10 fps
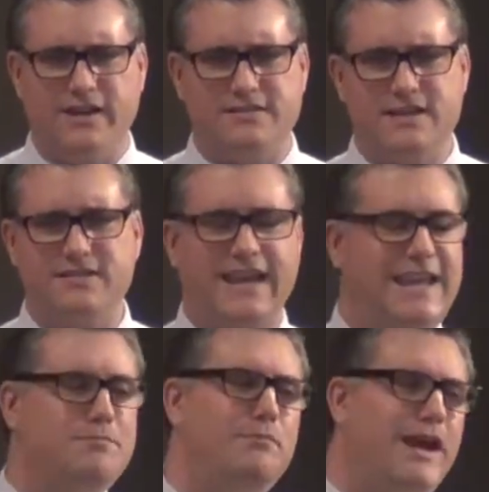It says that
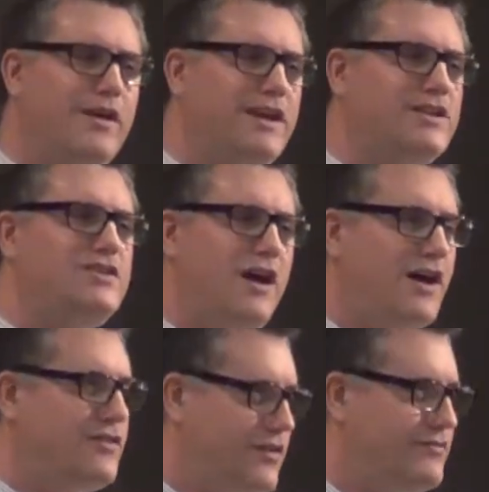he married a
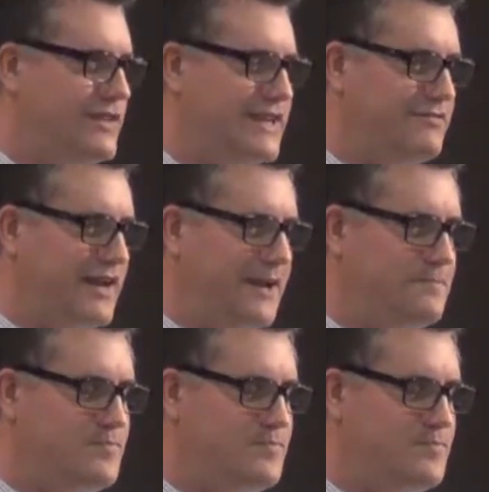daughter of Levi.